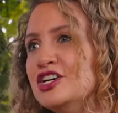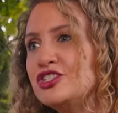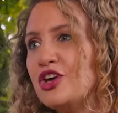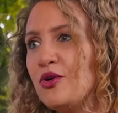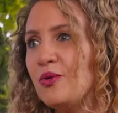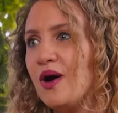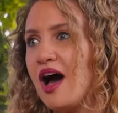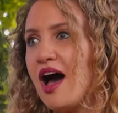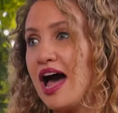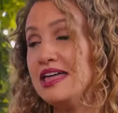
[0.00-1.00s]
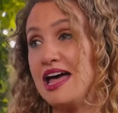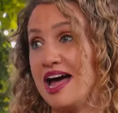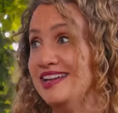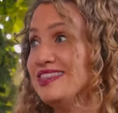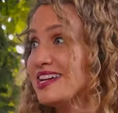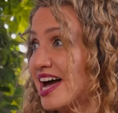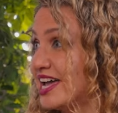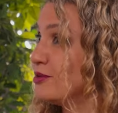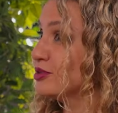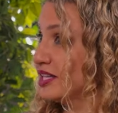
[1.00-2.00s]
So I, I think I
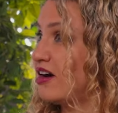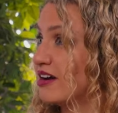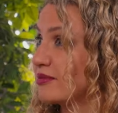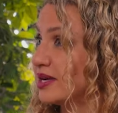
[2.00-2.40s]
am really hard